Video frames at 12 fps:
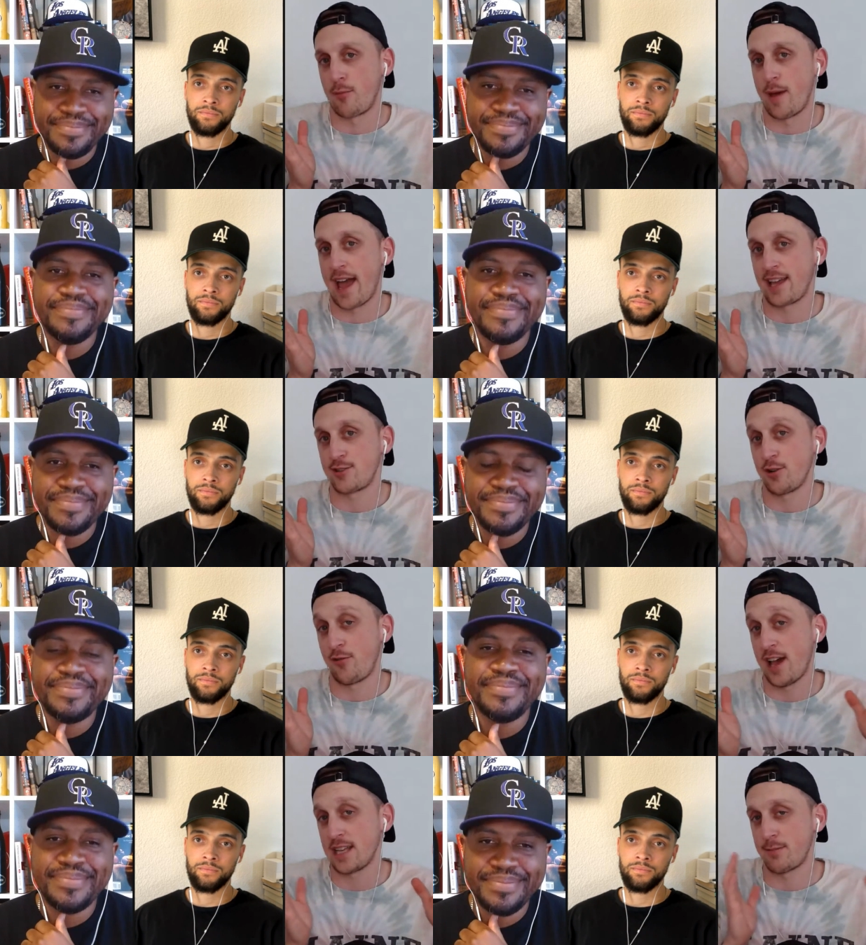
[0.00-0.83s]
Speaker 1: a package
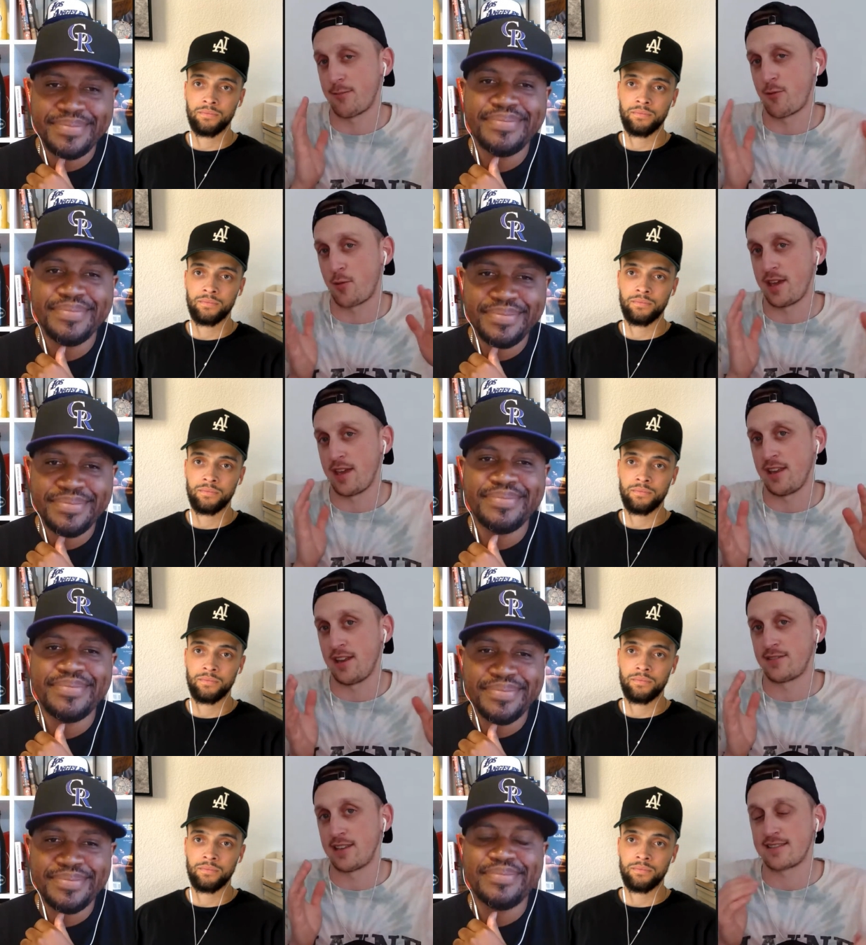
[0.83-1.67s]
real fast before we you
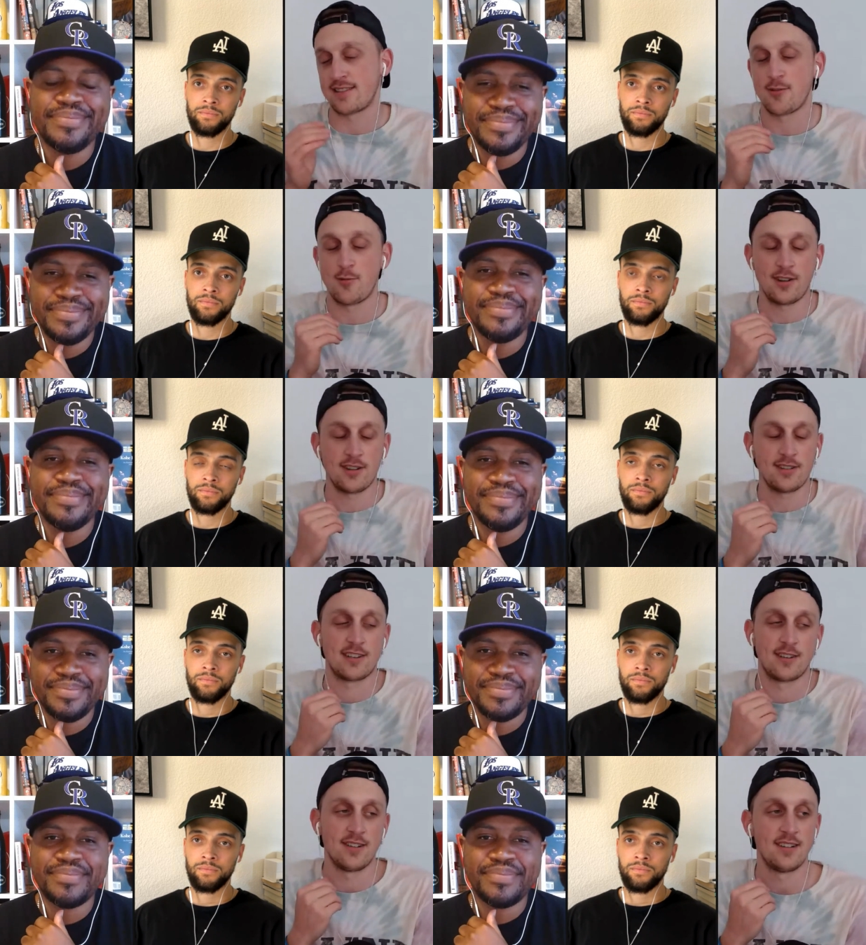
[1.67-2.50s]
know take this other one.
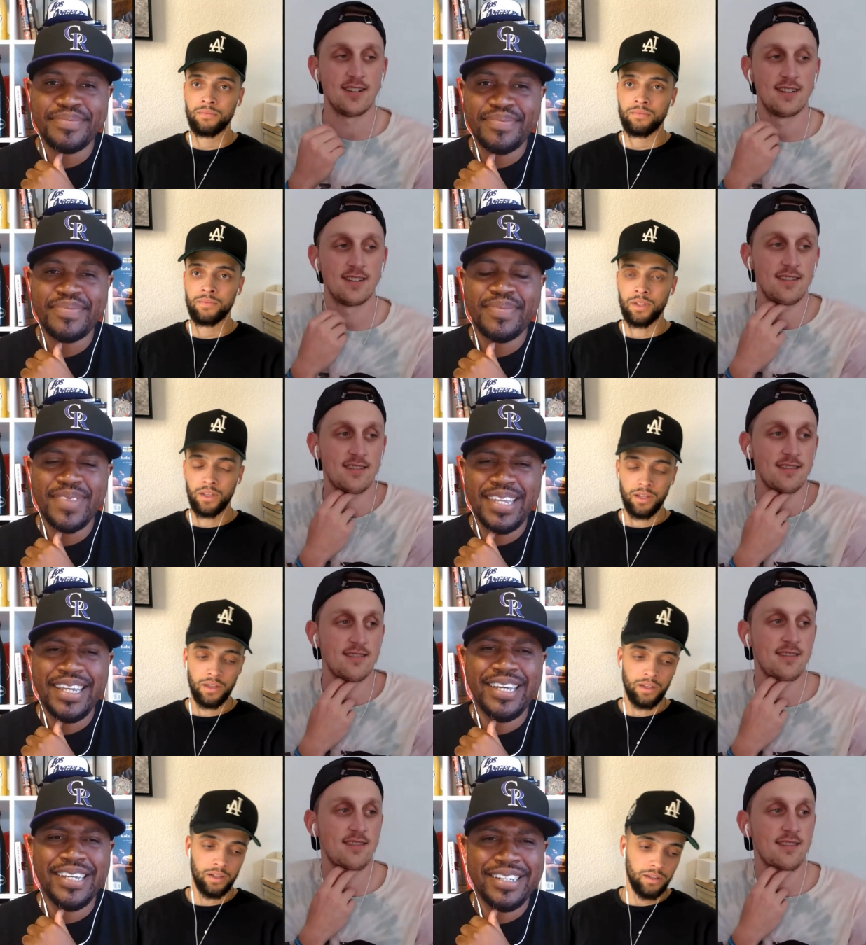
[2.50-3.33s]
So
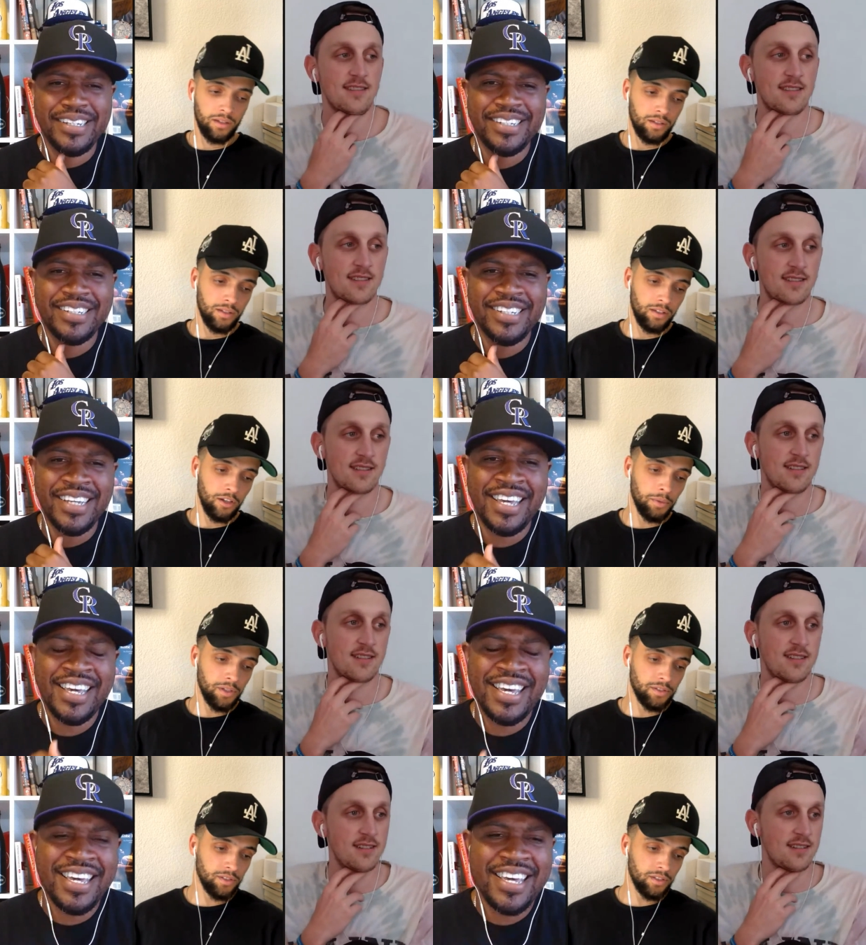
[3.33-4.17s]
Speaker 2: yeah, yeah. it'll be
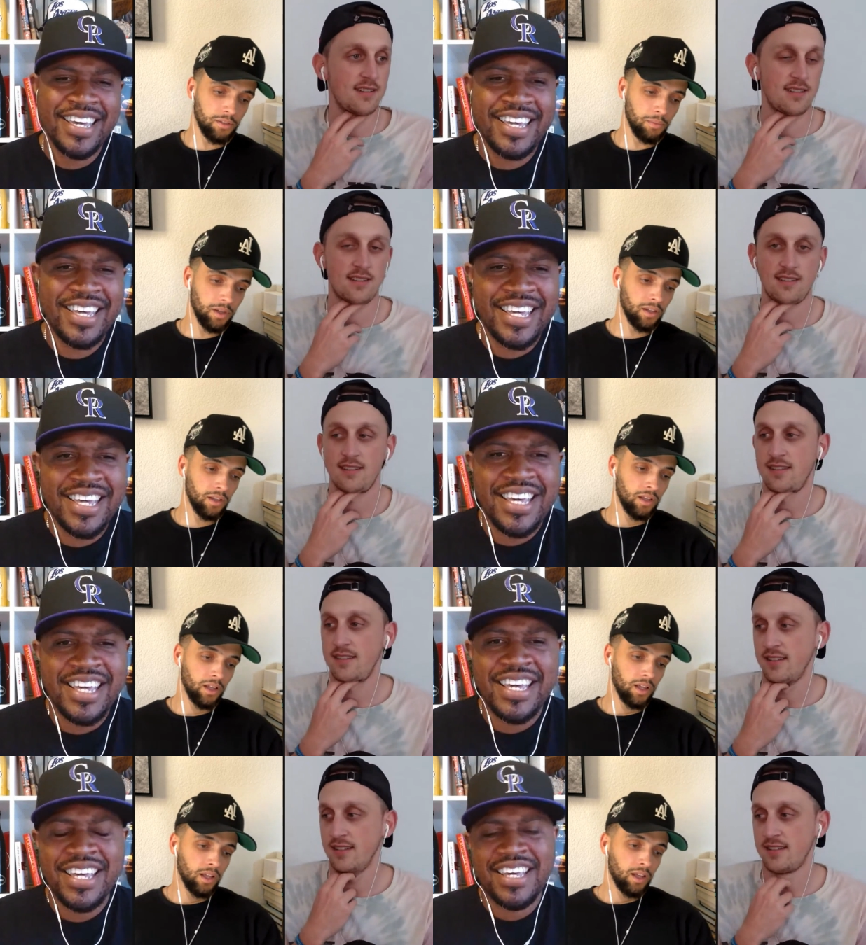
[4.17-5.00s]
interesting, man.
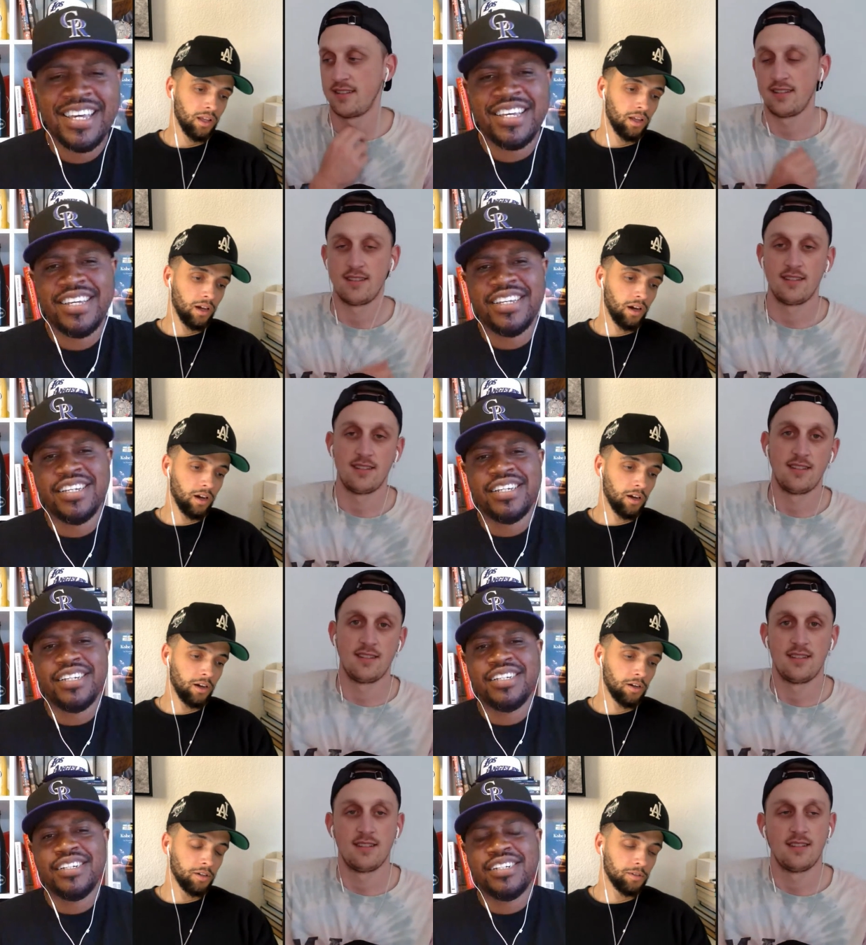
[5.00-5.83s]

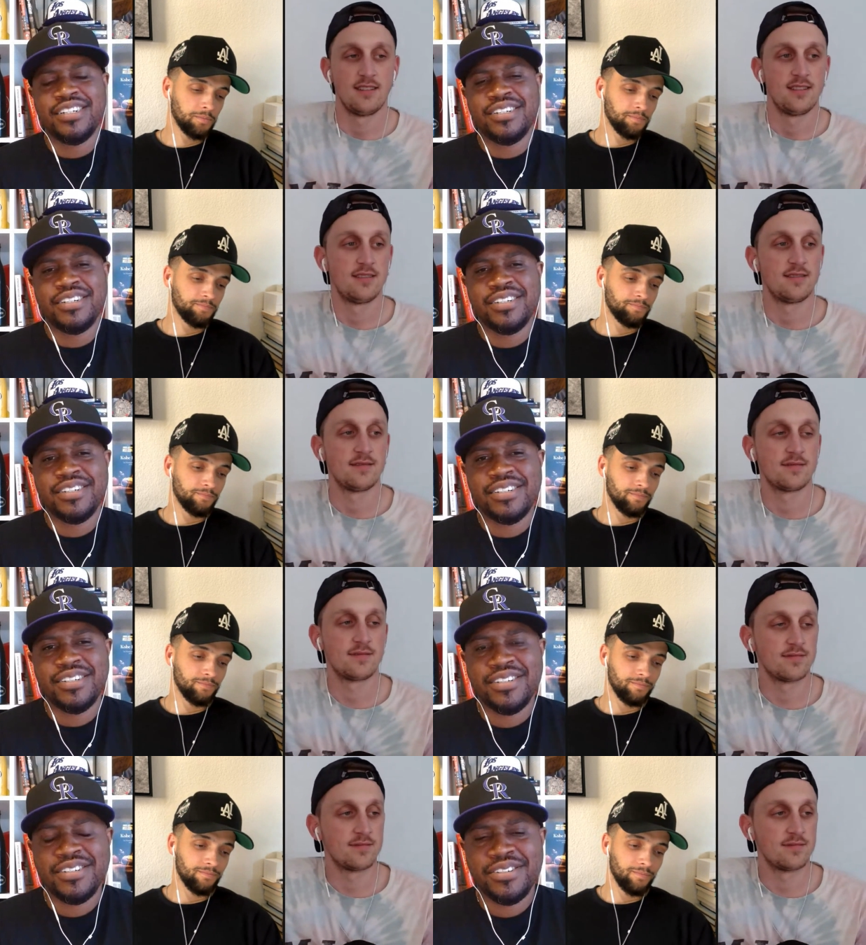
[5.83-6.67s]
Um,
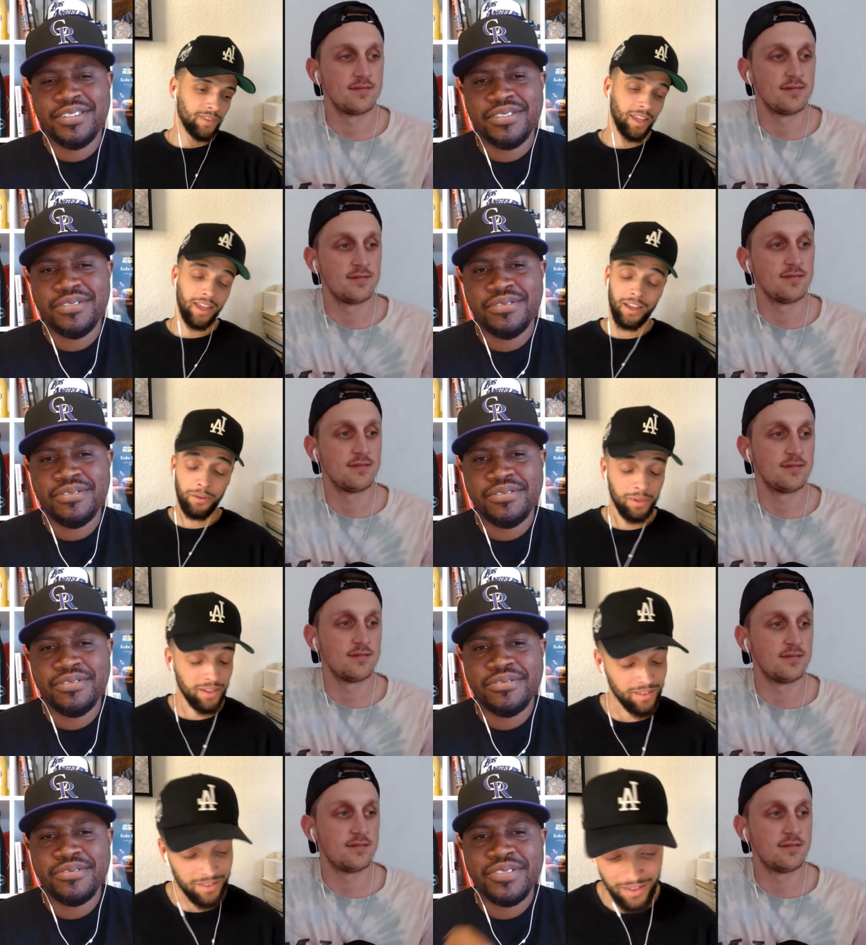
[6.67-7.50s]
yeah, that will
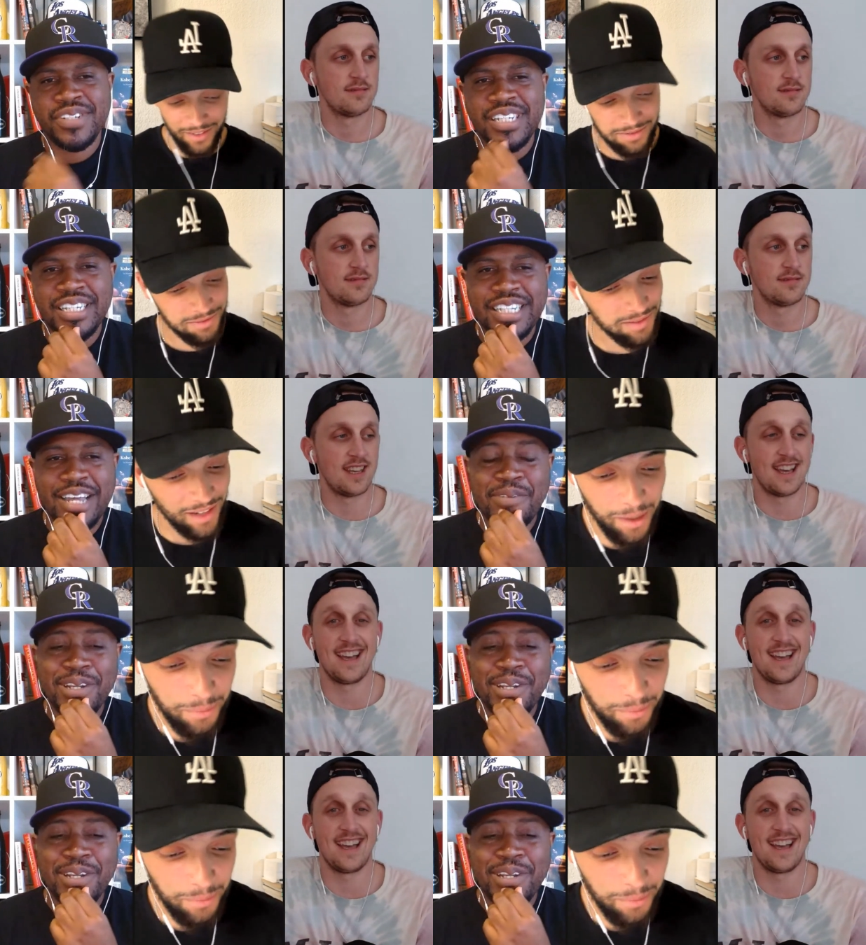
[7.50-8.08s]
be. I